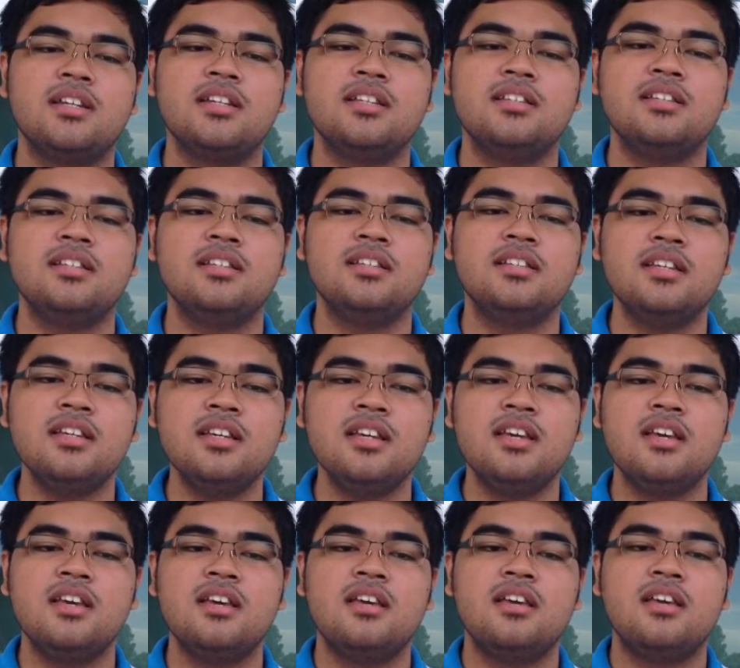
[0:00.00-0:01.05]
uncertainty
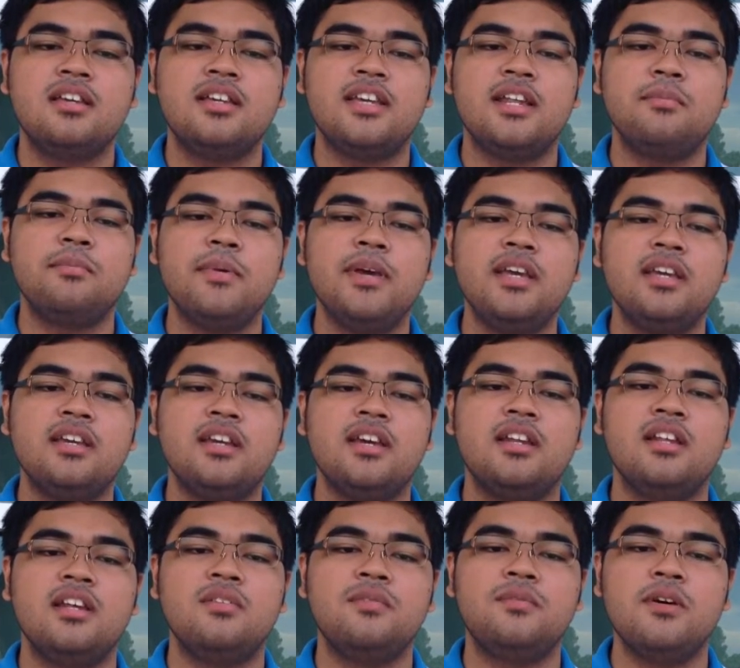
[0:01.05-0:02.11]
can make
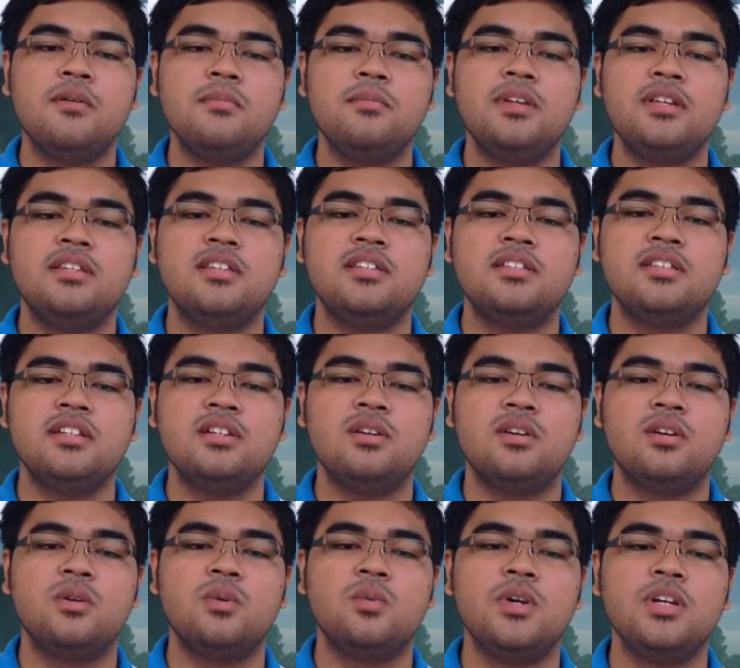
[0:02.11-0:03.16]
an informed decision
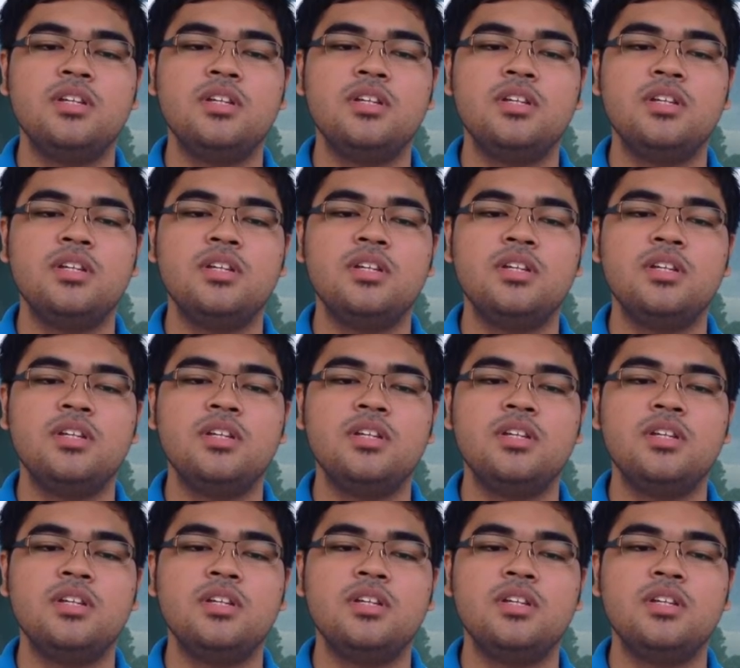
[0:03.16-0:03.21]
on